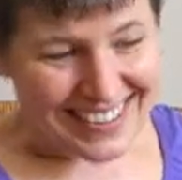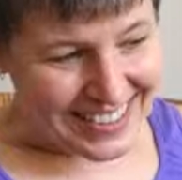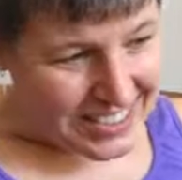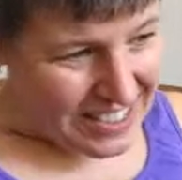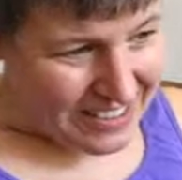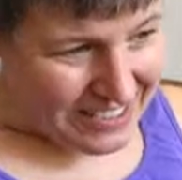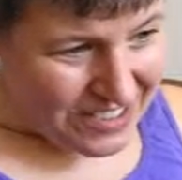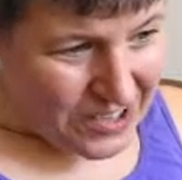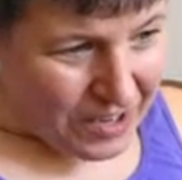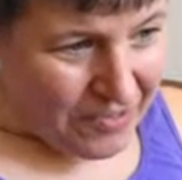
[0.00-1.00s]
little
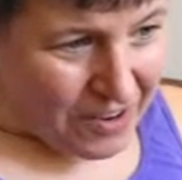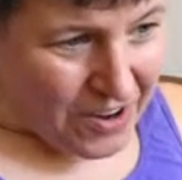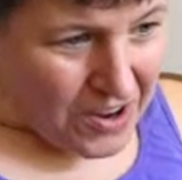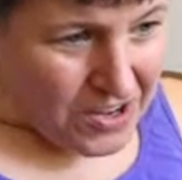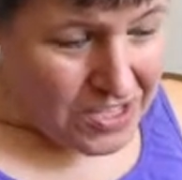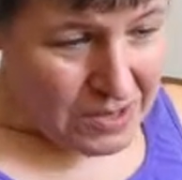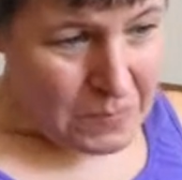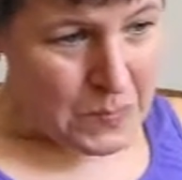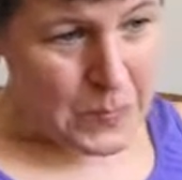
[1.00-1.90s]
yellow tree frogs.